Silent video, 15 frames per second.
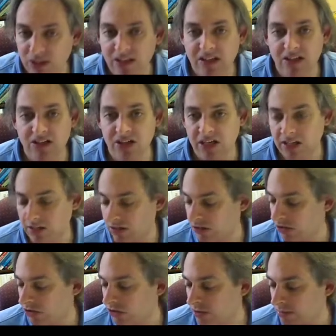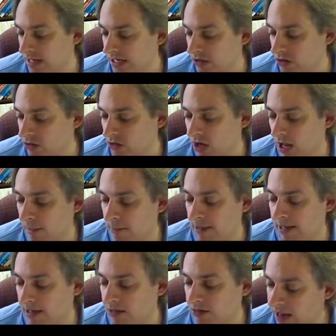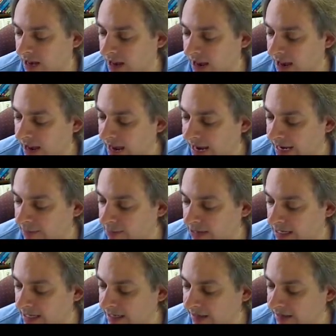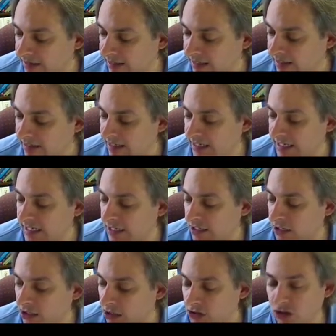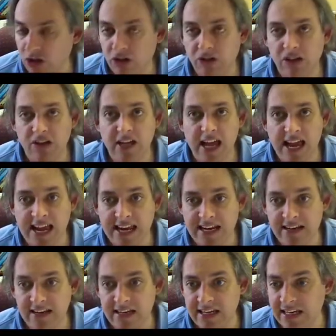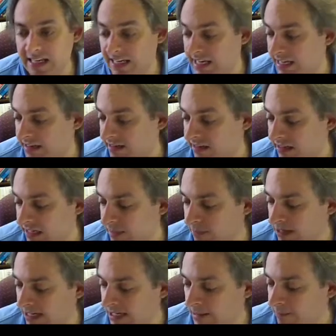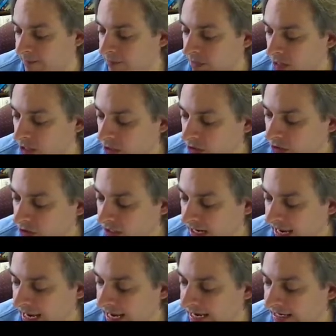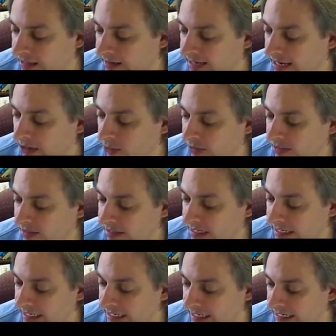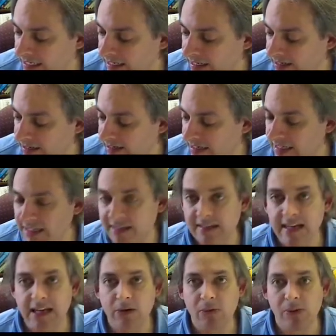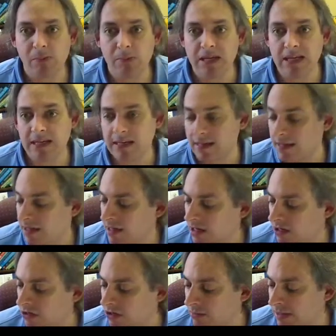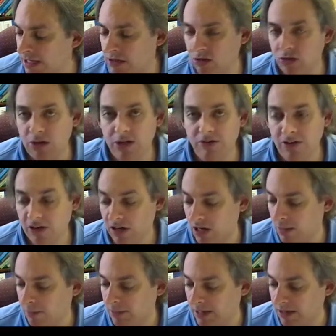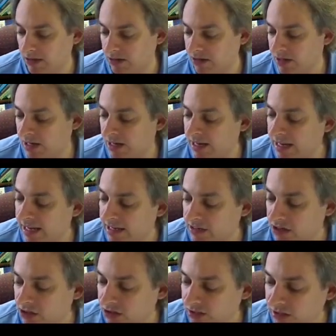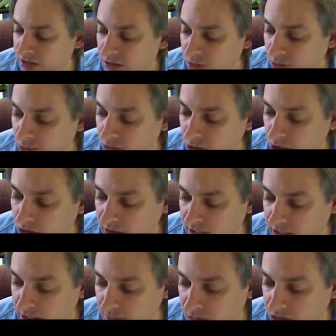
each other to make new compounds. ABCD turns into AD and CB. So the A is now with D and the C is now with B to make 2 different compounds. And so this is what we call a double